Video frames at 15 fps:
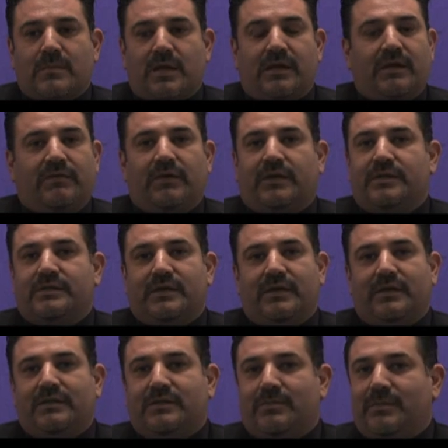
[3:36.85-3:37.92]
I never
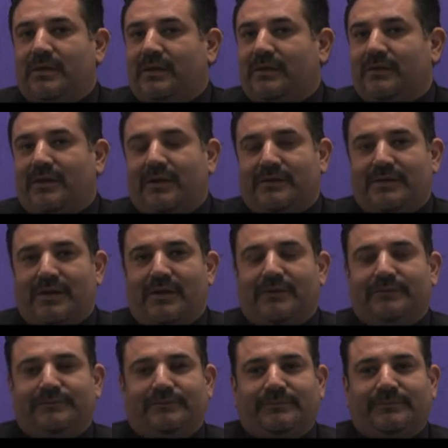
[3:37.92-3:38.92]
consented to being knocked out.